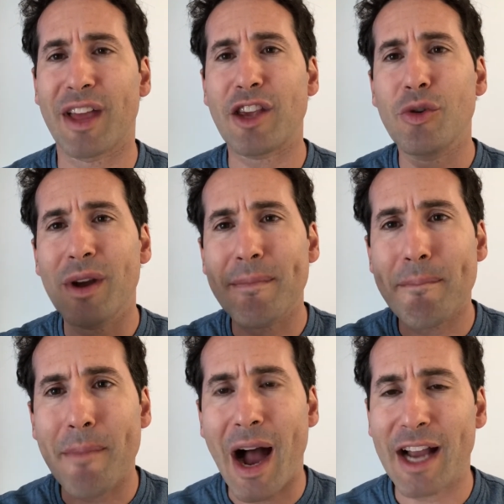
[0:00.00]
that you
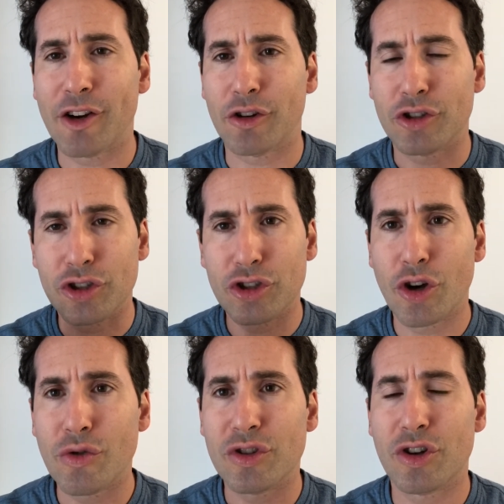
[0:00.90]
admire
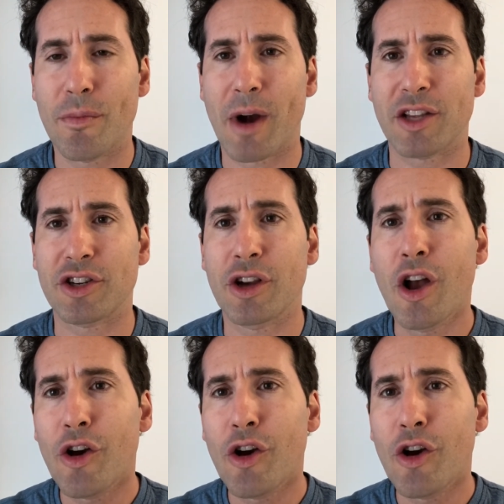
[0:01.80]
so much.